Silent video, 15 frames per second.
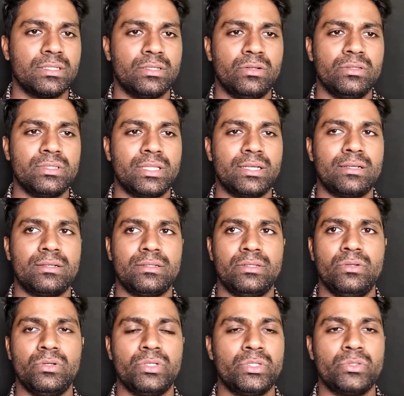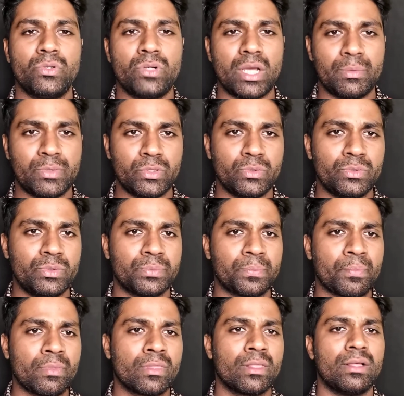You don't have to
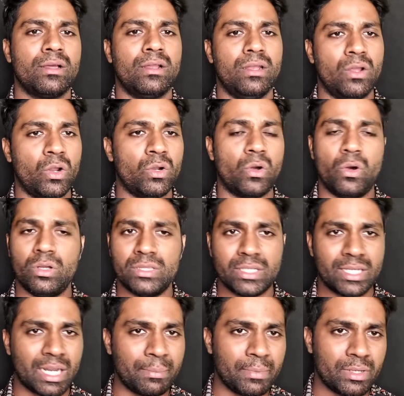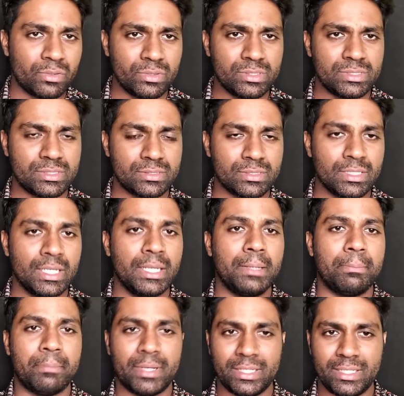learn all the grammar rules,
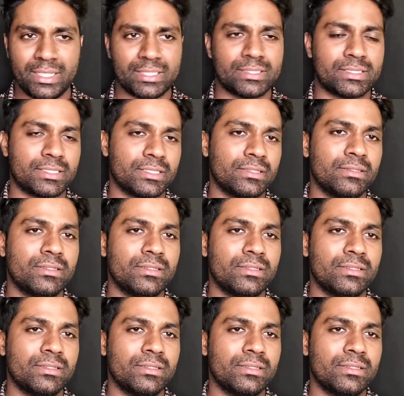but yes,